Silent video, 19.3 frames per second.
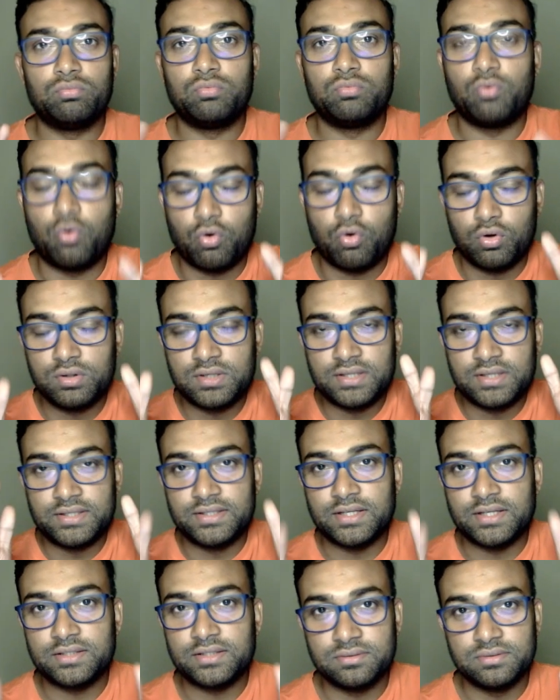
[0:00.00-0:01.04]
all the
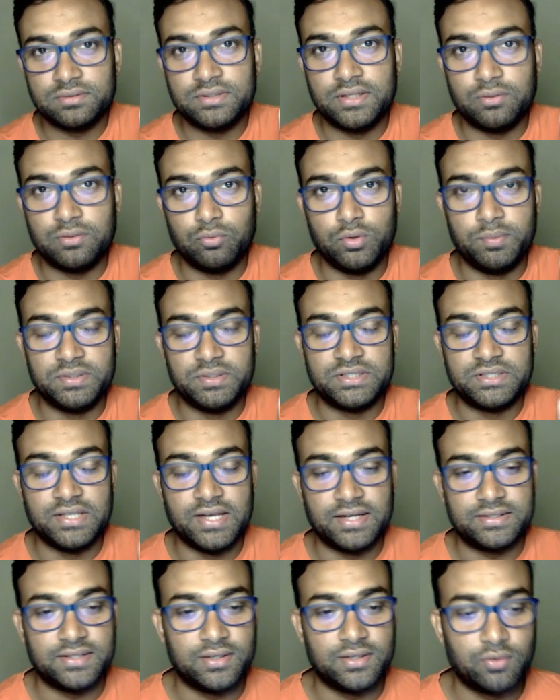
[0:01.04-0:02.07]
data will be
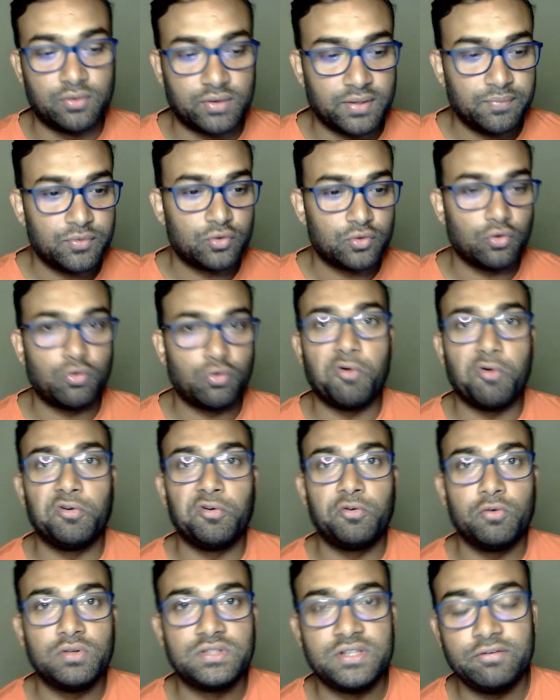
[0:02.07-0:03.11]
selected. Okay, so
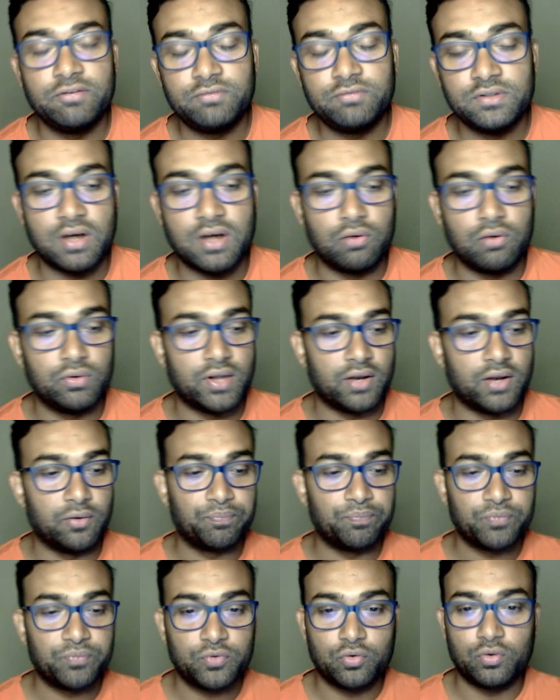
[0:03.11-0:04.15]
control shift down arrow,
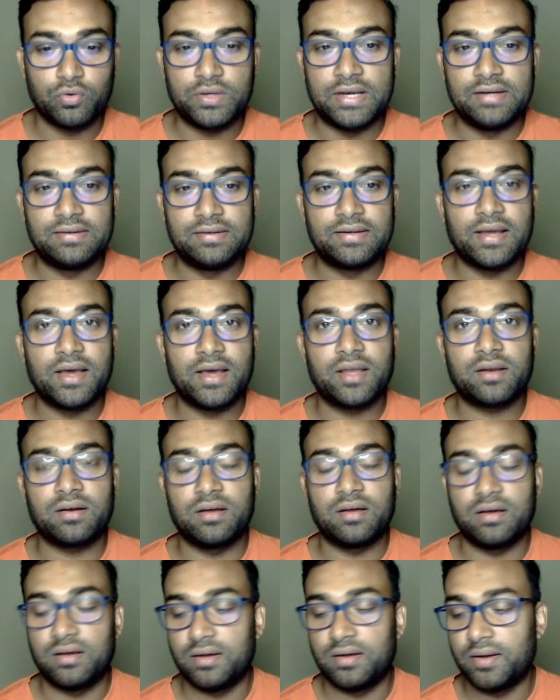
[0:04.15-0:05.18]
so
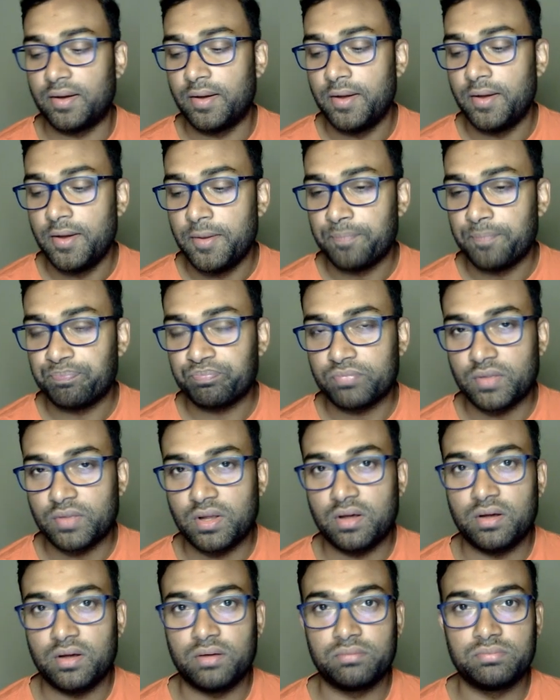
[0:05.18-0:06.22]
entire
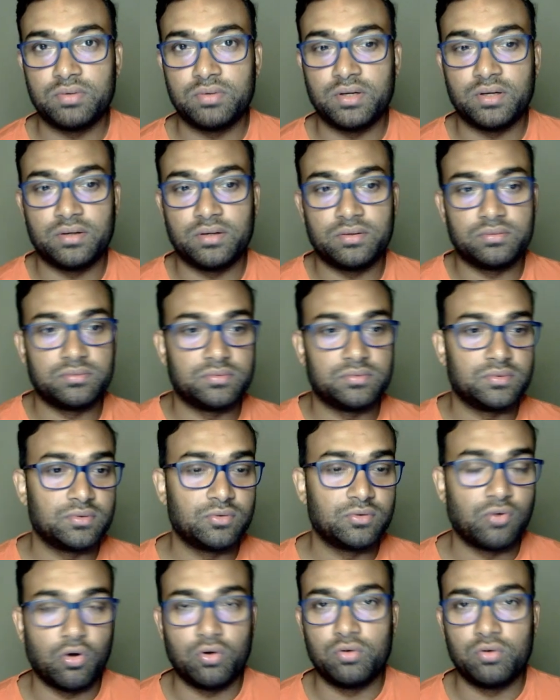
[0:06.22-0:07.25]

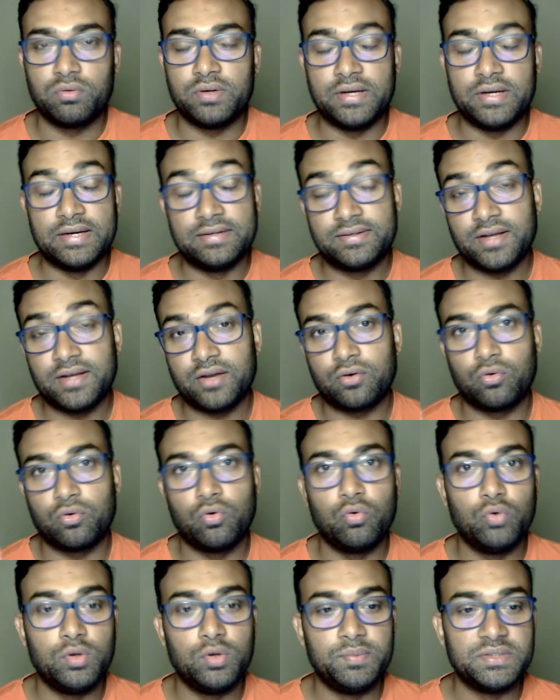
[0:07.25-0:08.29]
entire row
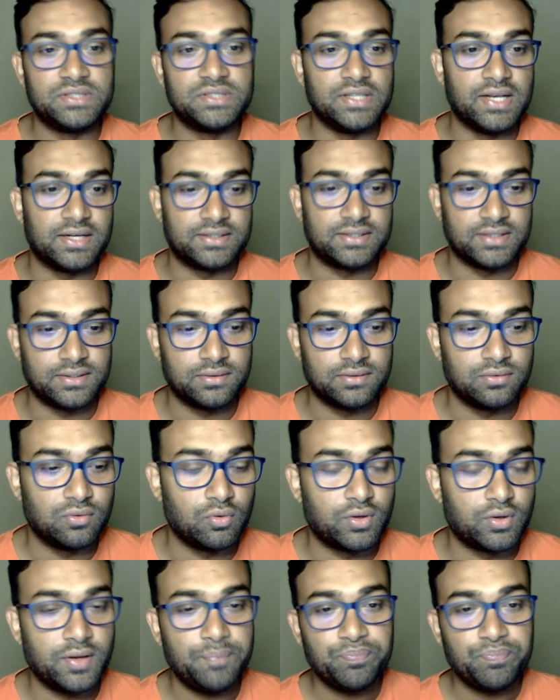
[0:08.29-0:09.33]
will be selected.
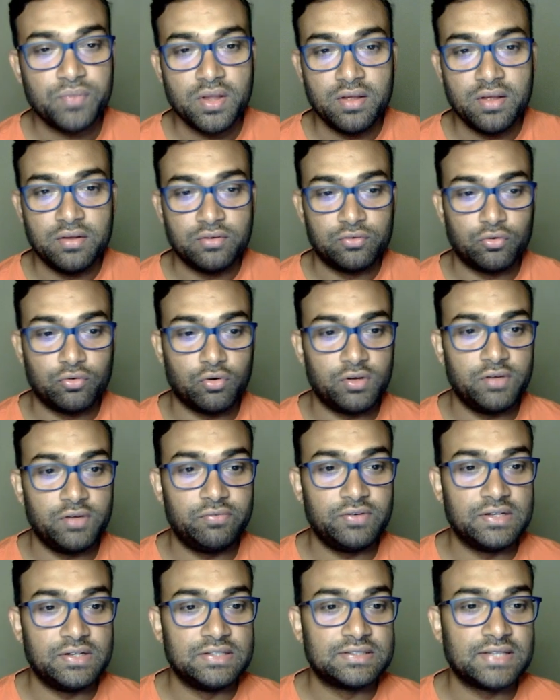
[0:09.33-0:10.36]
Okay, so if
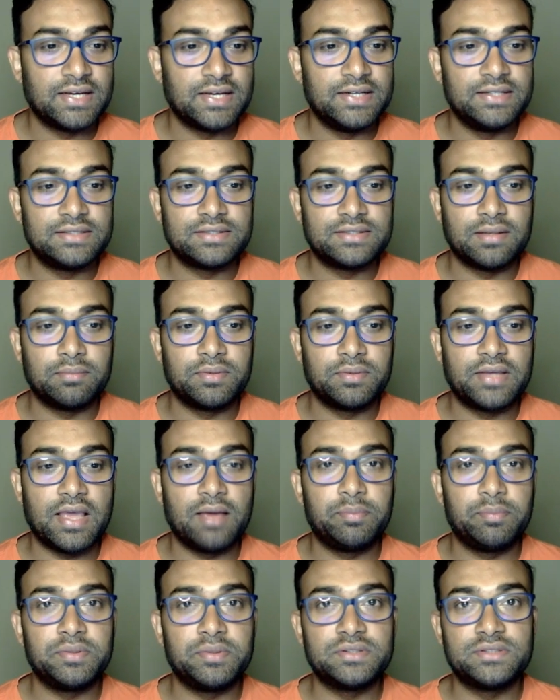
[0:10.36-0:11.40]
inside some
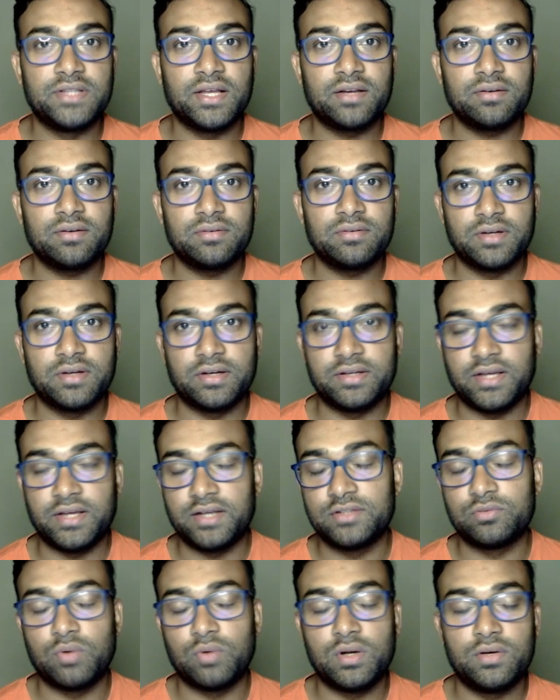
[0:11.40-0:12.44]
gap is there, here
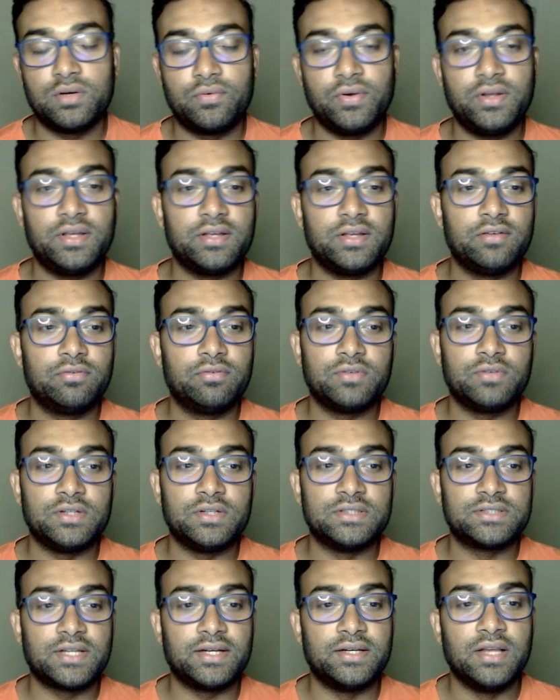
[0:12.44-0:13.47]
is one trick. If
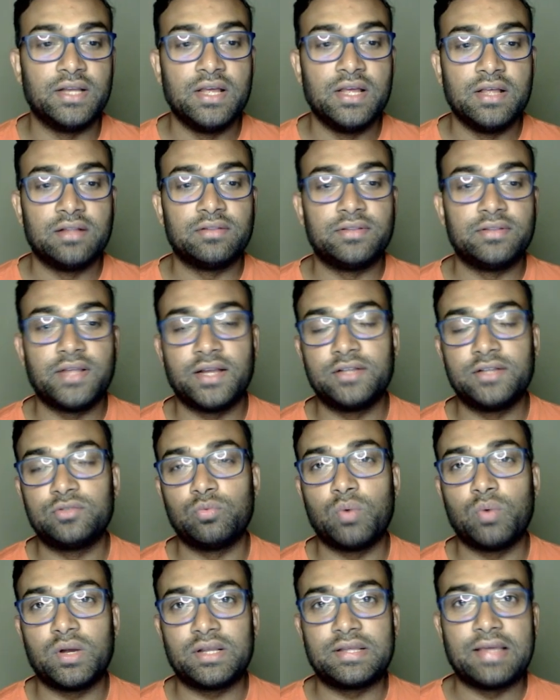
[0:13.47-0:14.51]
inside there is
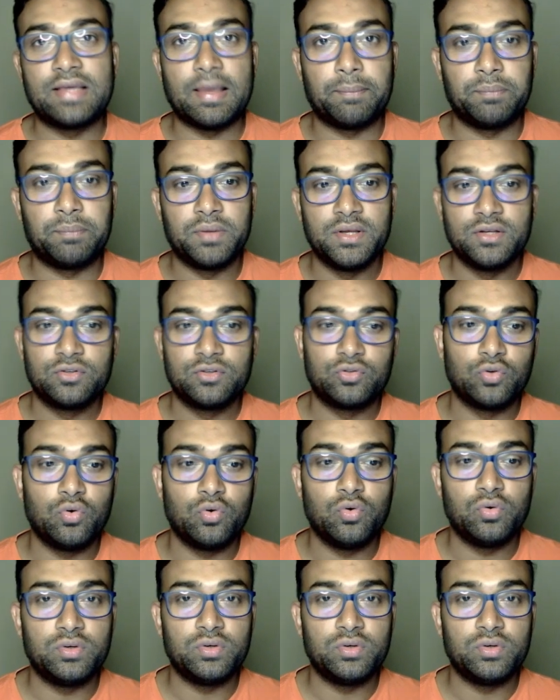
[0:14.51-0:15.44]
one gap, so